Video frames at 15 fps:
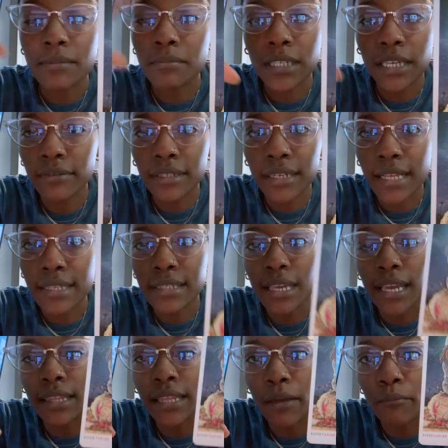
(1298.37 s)
I'm definitely not
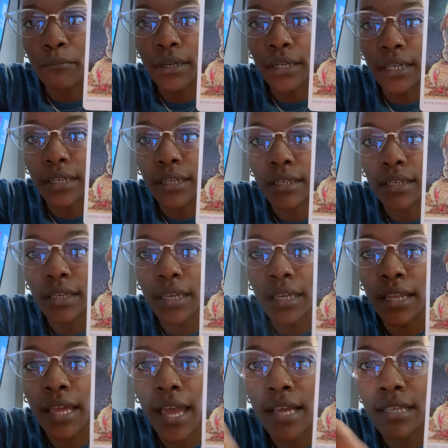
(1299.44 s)
saying that, but
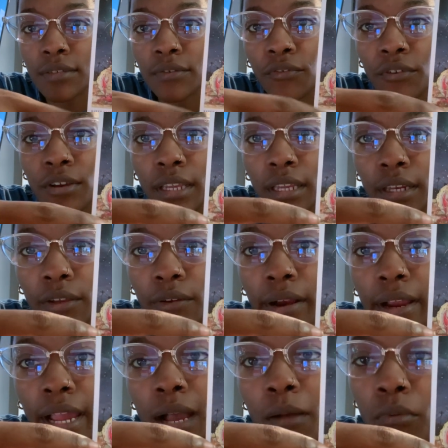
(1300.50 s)
it has the freaking crab